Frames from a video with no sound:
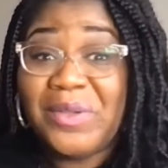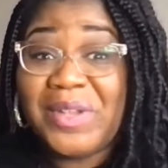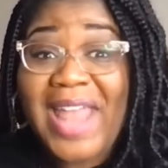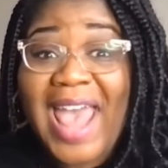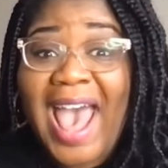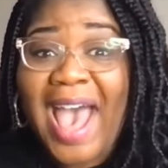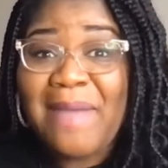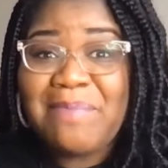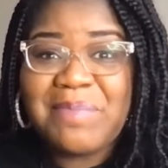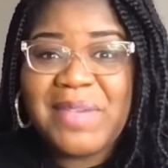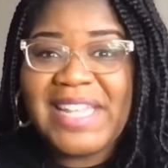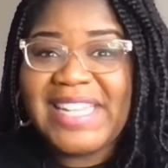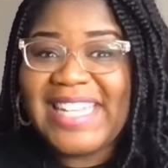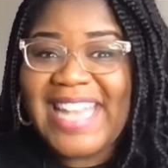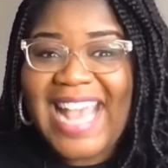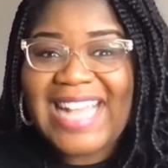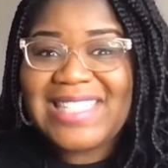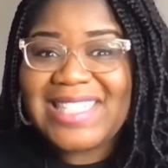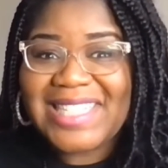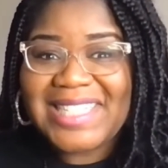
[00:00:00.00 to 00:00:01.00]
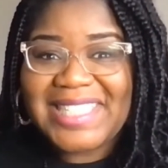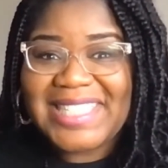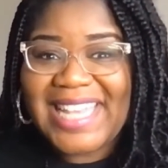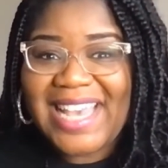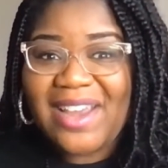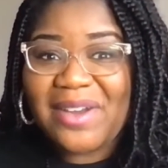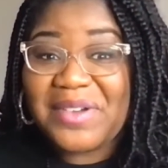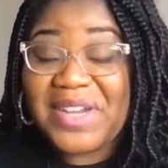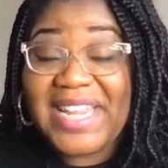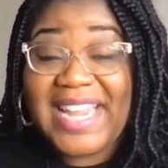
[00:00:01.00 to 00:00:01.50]
not be
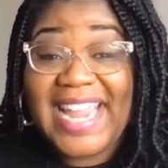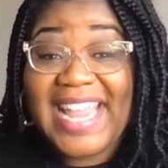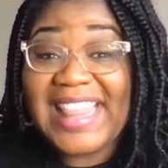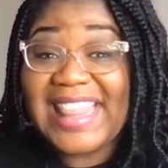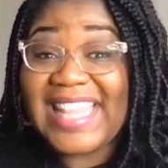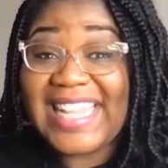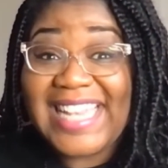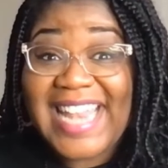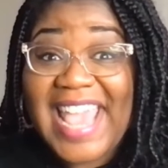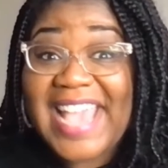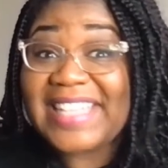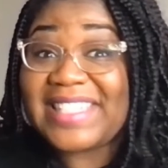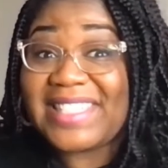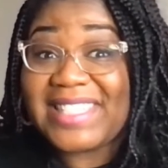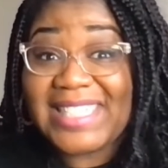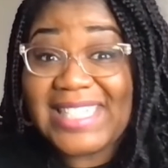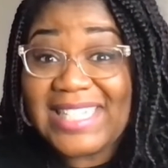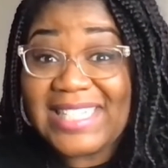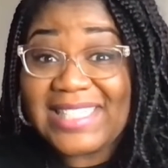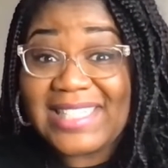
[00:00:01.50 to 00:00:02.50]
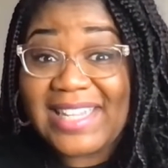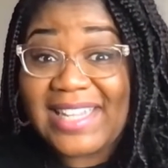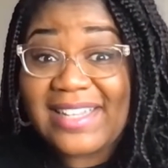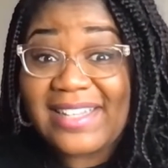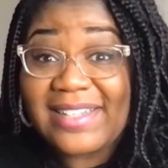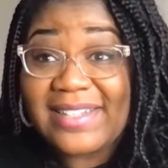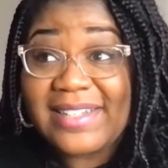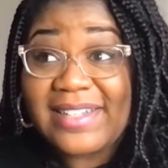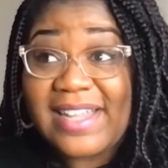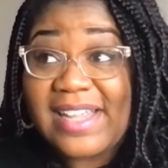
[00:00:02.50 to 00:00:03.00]
necessary in the next season
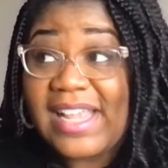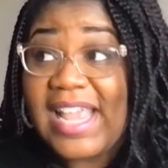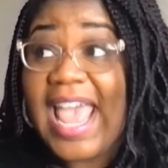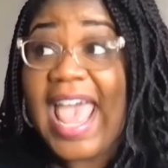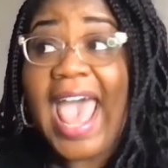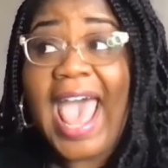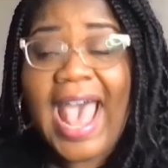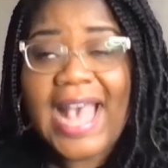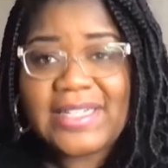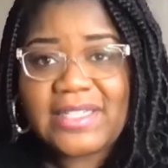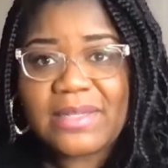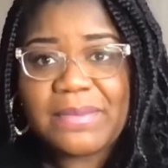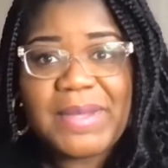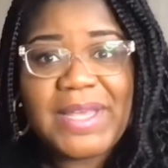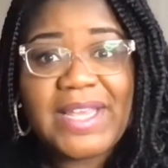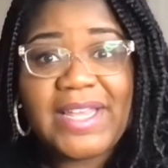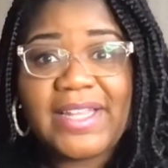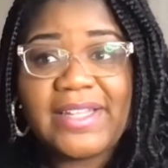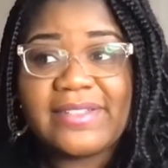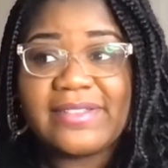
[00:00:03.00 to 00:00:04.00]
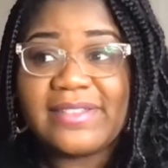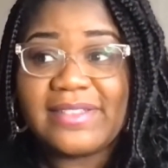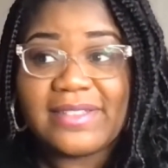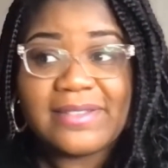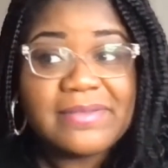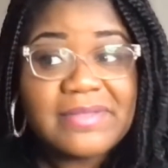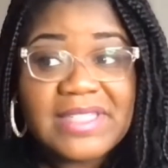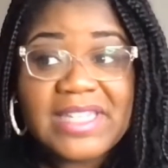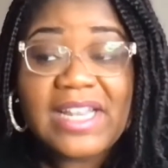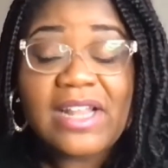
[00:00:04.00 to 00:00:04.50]
ask me
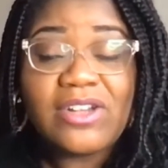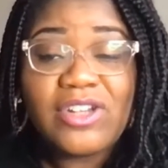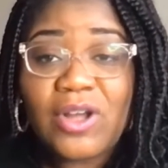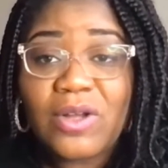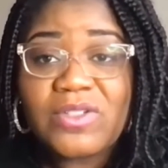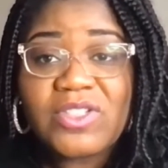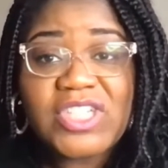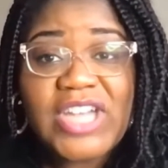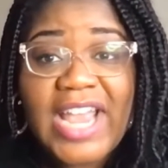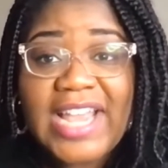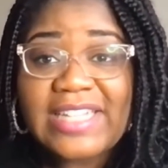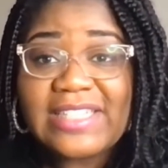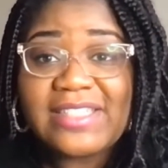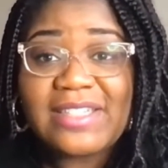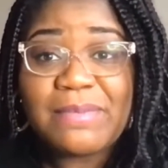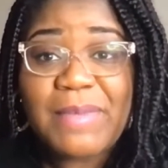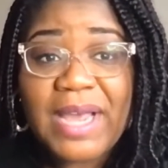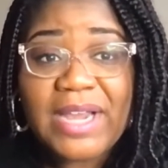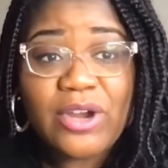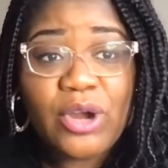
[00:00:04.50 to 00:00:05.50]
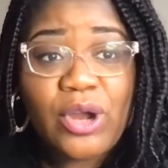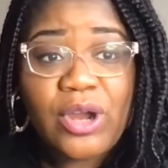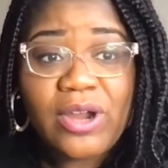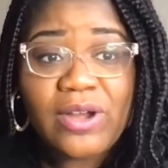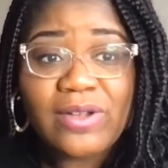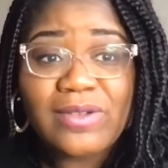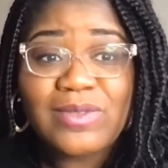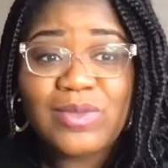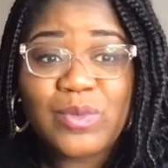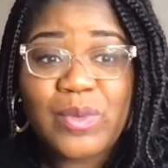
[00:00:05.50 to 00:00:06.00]
no shade to my
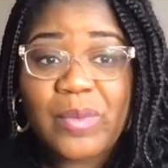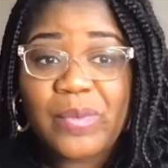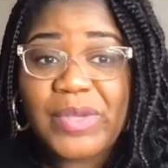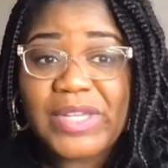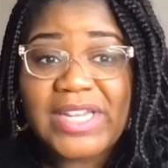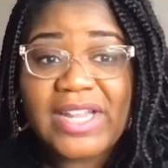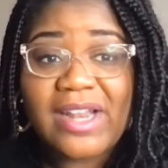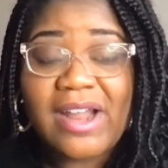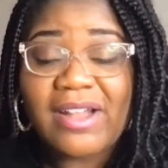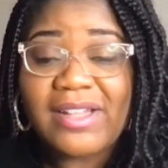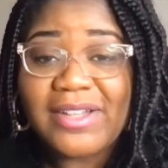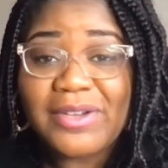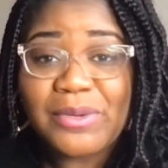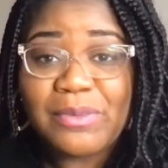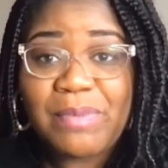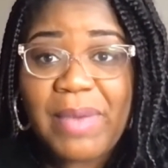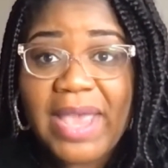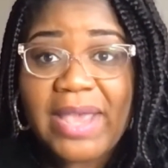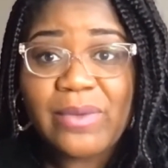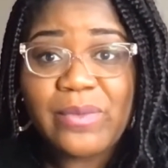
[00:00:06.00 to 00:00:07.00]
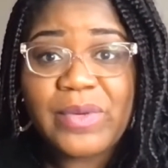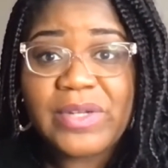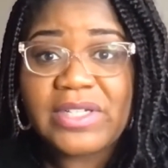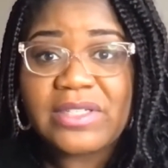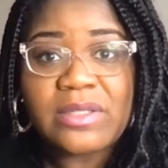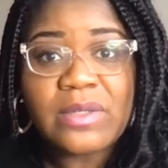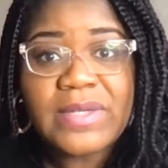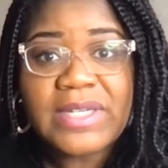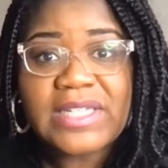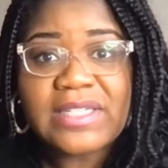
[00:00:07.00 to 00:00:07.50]
girls when we did our little paint with a
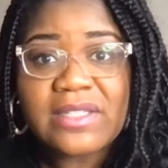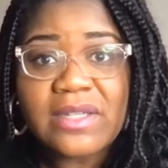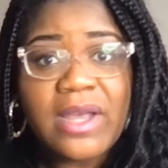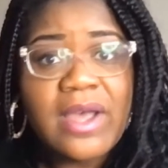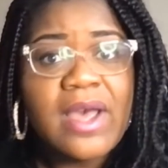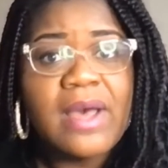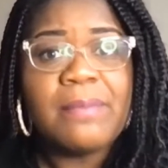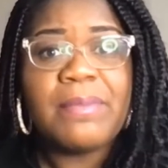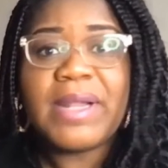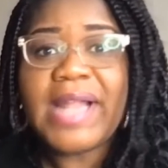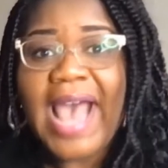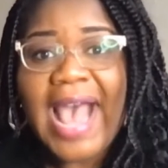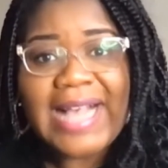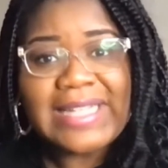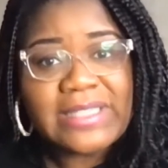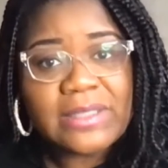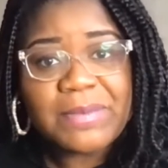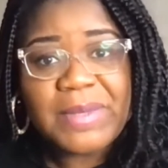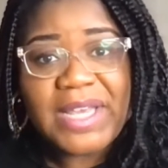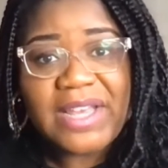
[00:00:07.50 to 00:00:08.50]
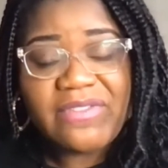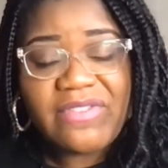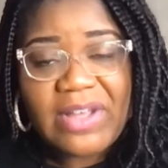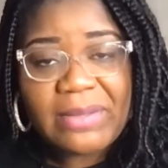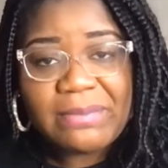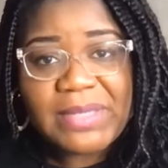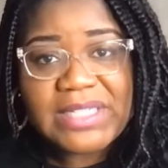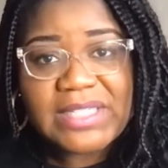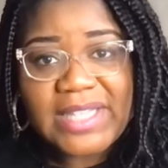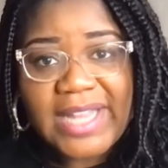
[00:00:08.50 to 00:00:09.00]
twist, but ask me if I
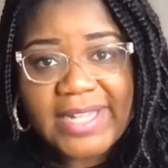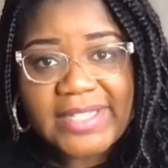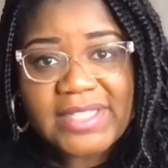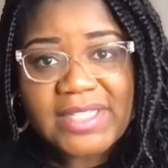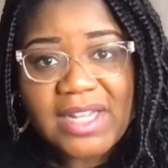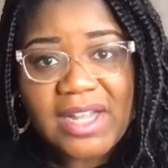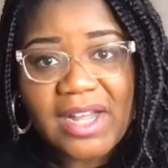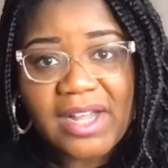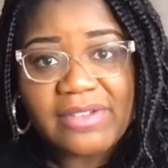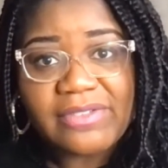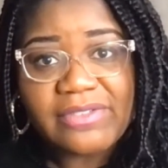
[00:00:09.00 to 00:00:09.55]
miss that stuff.